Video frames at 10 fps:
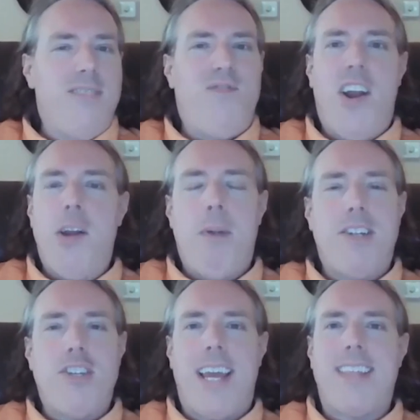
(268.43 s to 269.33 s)
very
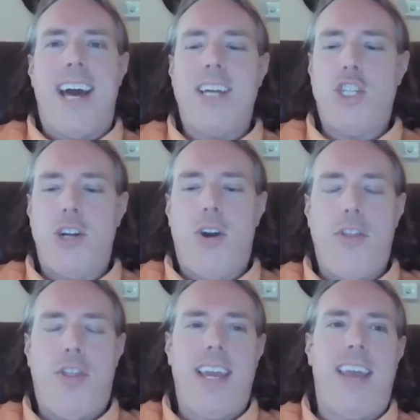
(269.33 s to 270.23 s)
much like last year, I
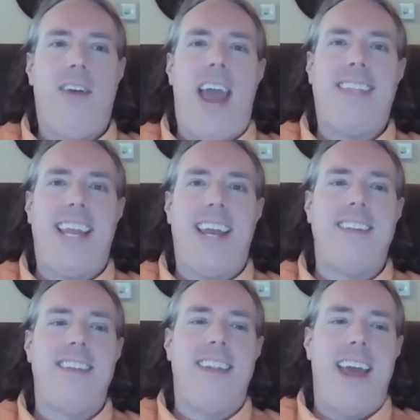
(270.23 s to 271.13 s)
think at the end
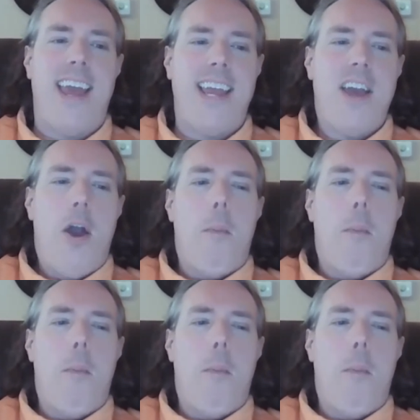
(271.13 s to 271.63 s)
of the day,